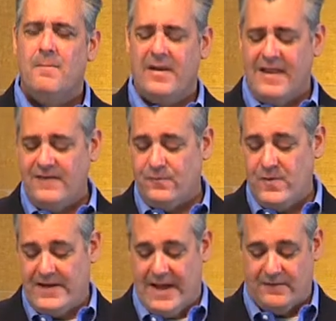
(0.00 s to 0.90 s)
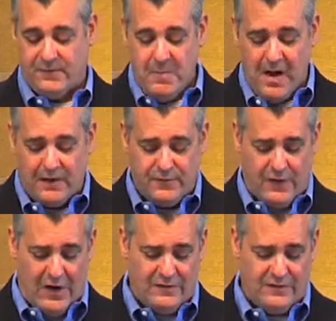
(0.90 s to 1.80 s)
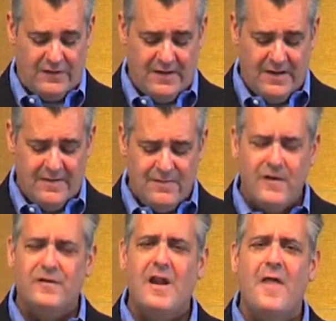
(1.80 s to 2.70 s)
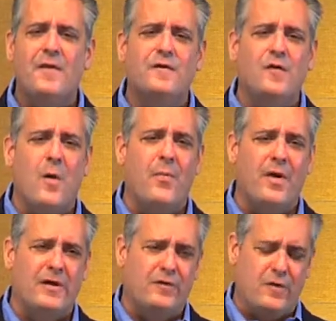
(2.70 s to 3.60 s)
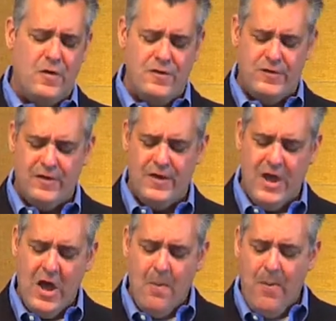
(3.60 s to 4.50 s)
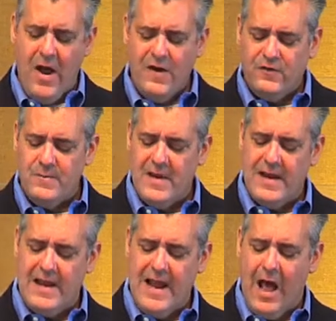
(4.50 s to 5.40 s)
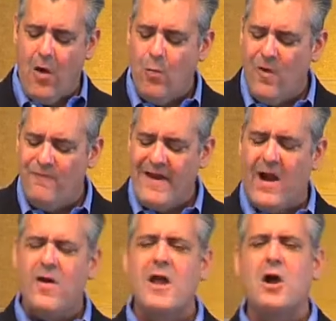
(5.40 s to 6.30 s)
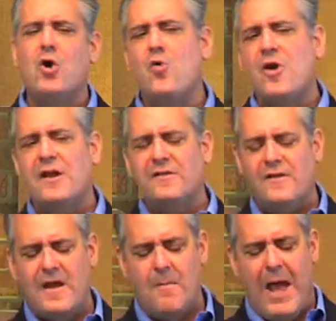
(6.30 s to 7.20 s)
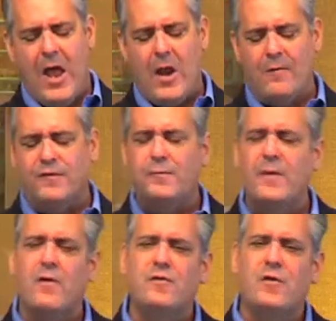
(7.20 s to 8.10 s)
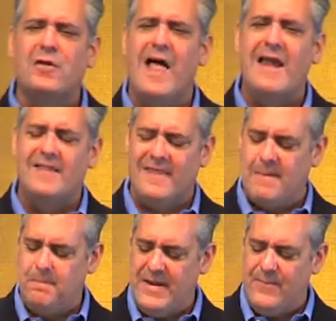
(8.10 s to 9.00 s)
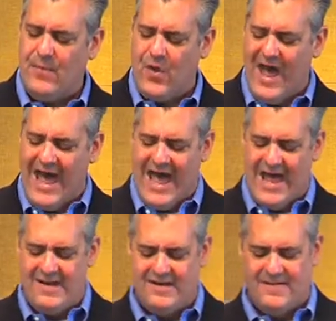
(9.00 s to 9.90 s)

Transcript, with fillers: But lest we get smug, church, there's another sobering truth. Punishment in hell will vary according to the amount of spiritual light that people had.